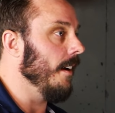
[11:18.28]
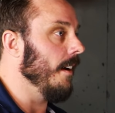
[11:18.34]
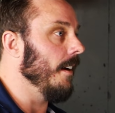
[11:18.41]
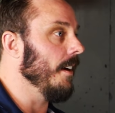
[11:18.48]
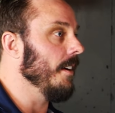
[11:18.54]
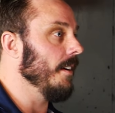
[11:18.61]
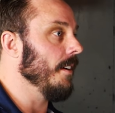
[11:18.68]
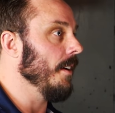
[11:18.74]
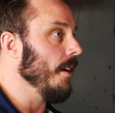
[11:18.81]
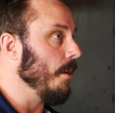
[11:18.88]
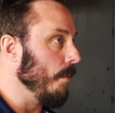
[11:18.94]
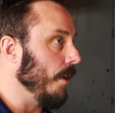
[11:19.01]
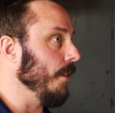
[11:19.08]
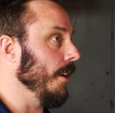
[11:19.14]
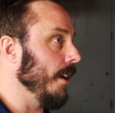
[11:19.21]
uh,
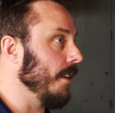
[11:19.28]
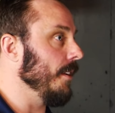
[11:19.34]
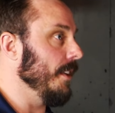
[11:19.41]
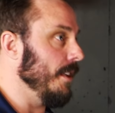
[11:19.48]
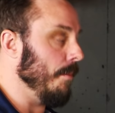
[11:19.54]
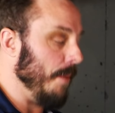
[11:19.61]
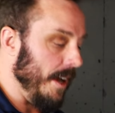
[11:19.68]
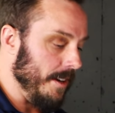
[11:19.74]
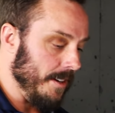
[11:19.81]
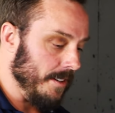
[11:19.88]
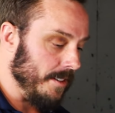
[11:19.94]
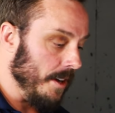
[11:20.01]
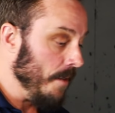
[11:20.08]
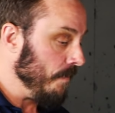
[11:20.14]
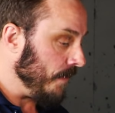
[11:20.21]
politically
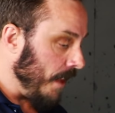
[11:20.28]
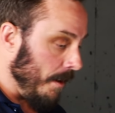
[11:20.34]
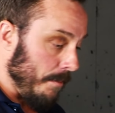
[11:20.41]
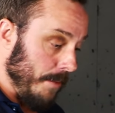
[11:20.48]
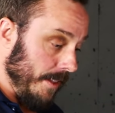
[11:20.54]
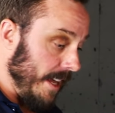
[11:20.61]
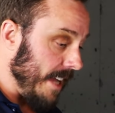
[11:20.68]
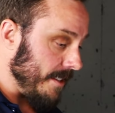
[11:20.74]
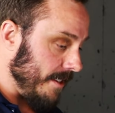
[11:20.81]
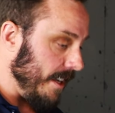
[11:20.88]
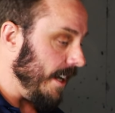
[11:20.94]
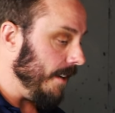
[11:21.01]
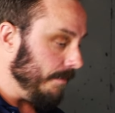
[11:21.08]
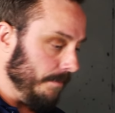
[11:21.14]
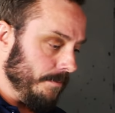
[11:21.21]
dependent. But that
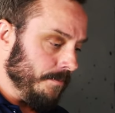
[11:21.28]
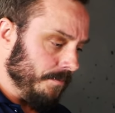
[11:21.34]
said.